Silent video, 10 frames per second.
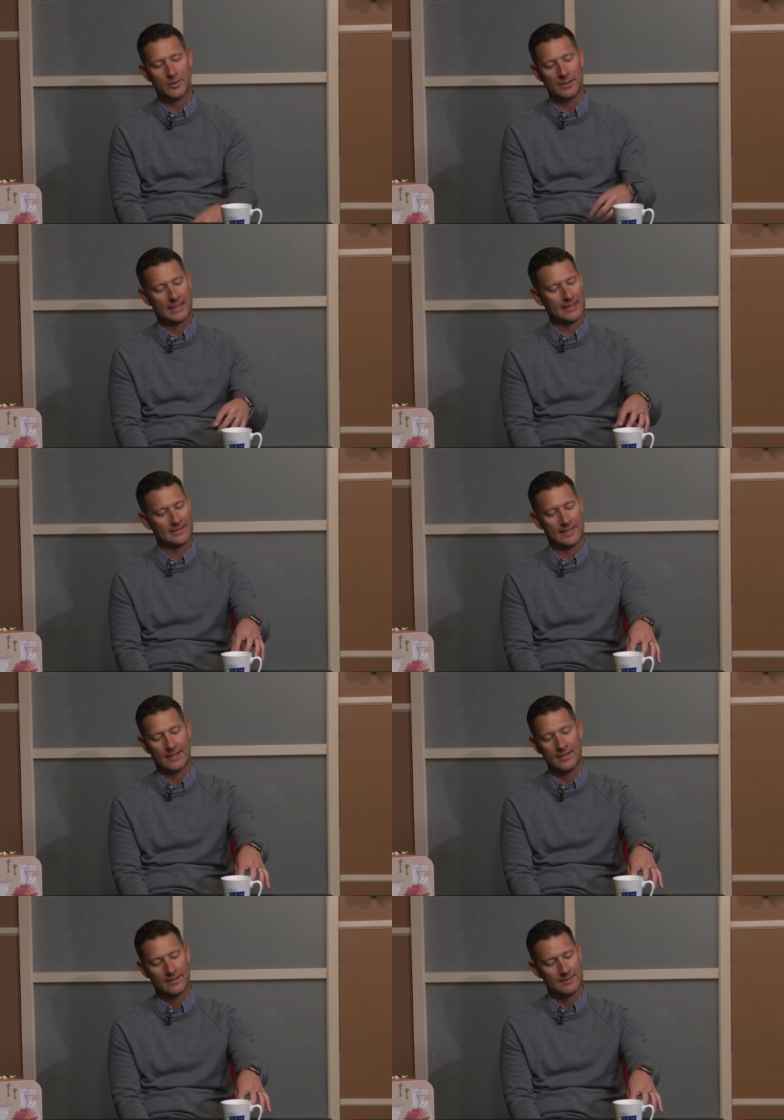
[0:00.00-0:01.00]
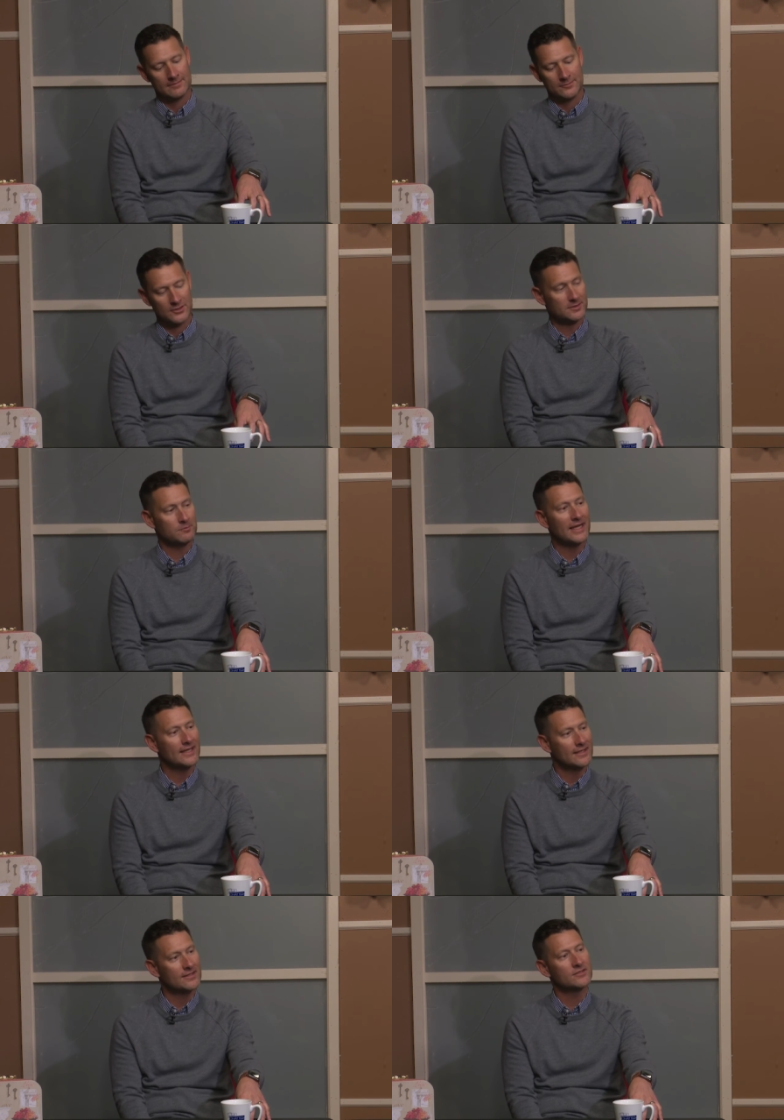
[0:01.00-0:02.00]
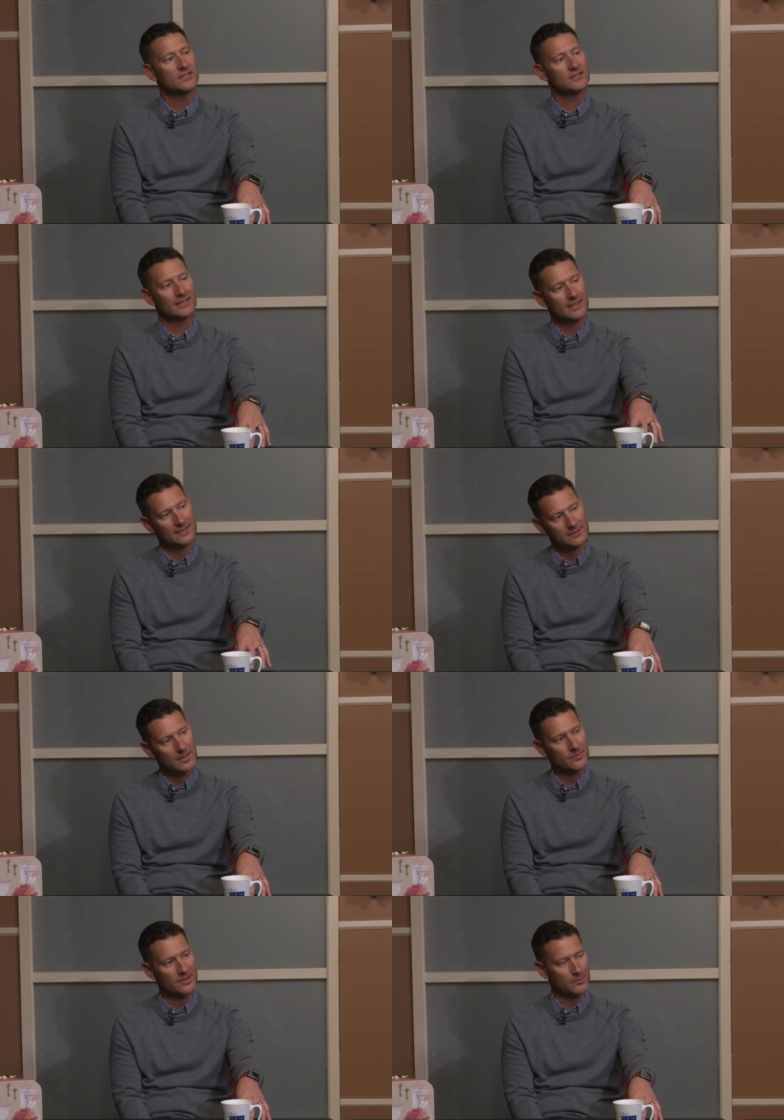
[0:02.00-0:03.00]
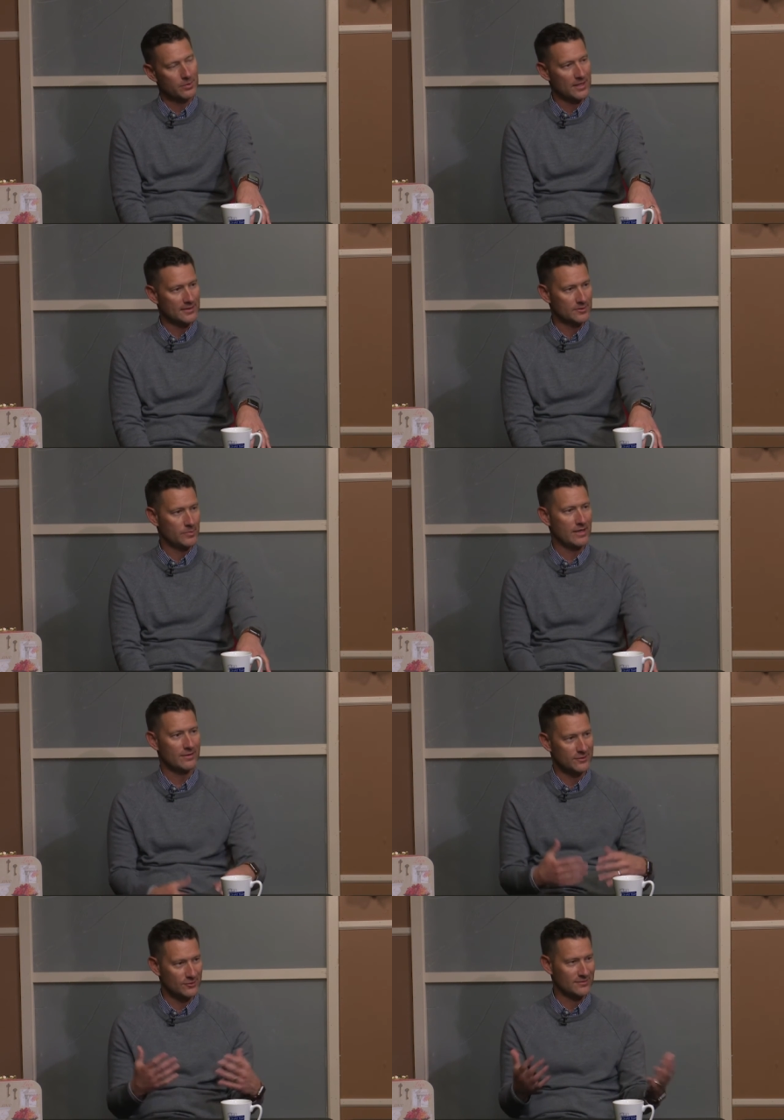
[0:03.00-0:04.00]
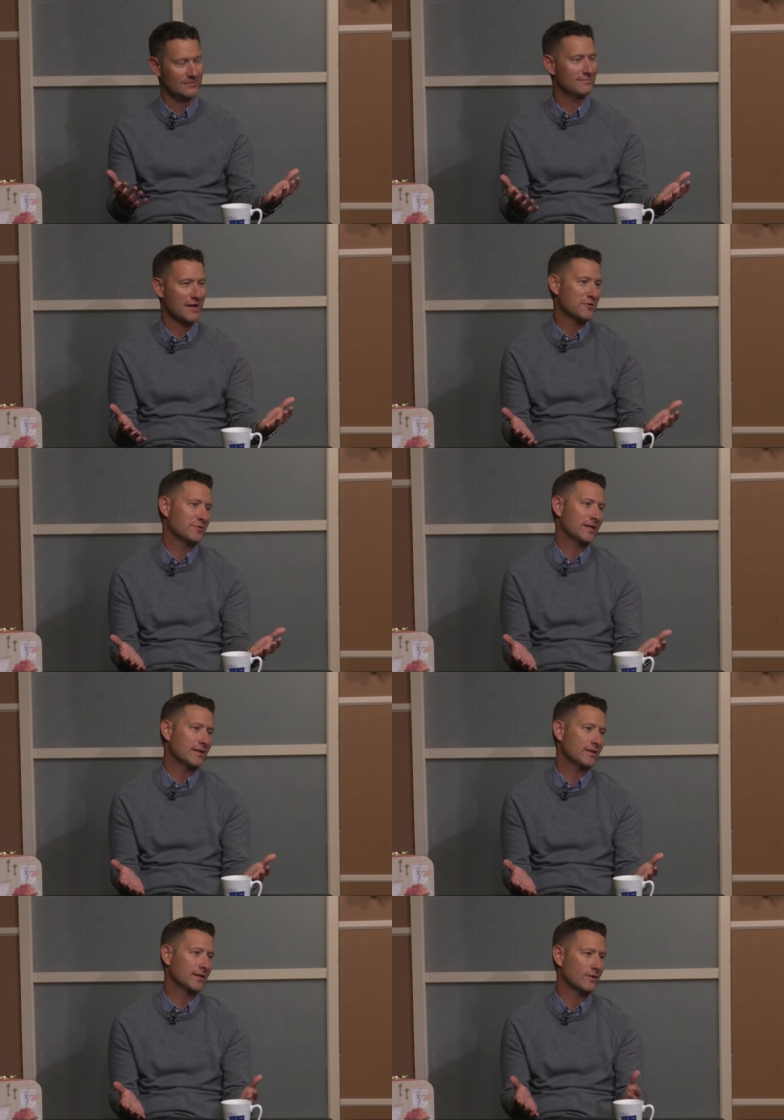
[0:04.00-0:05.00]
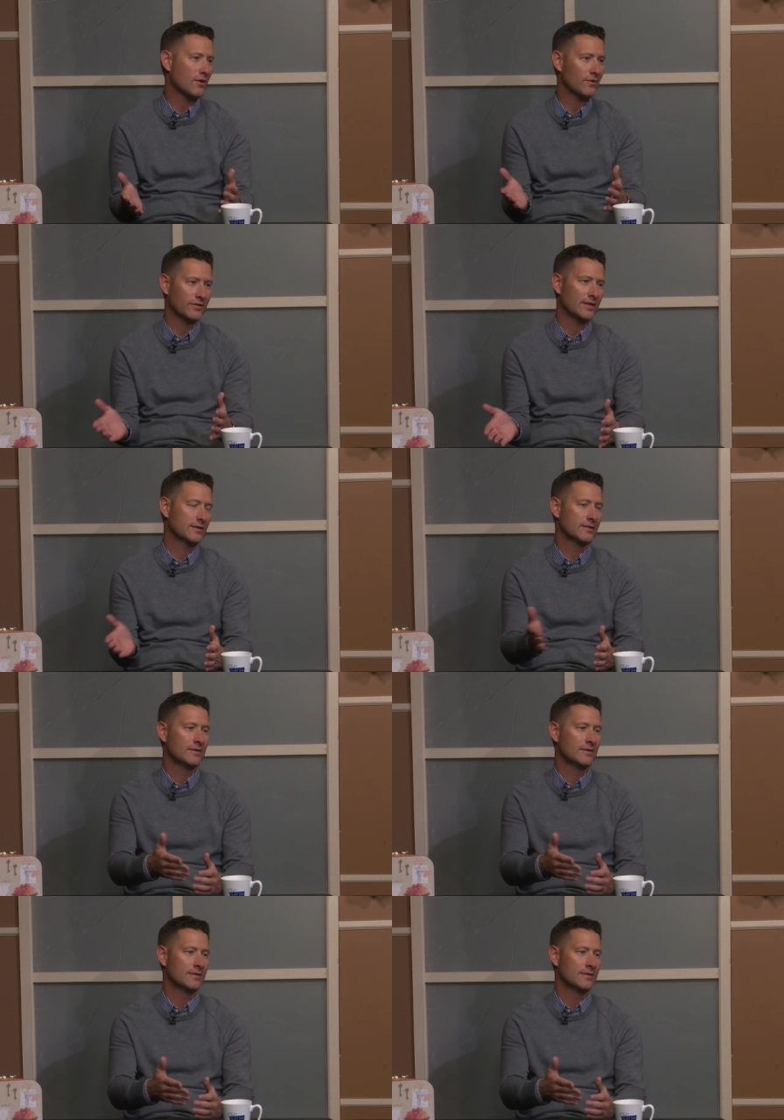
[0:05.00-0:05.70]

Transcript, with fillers: But like I said, just making a decision, getting something in place is better than just not doing anything at all. And then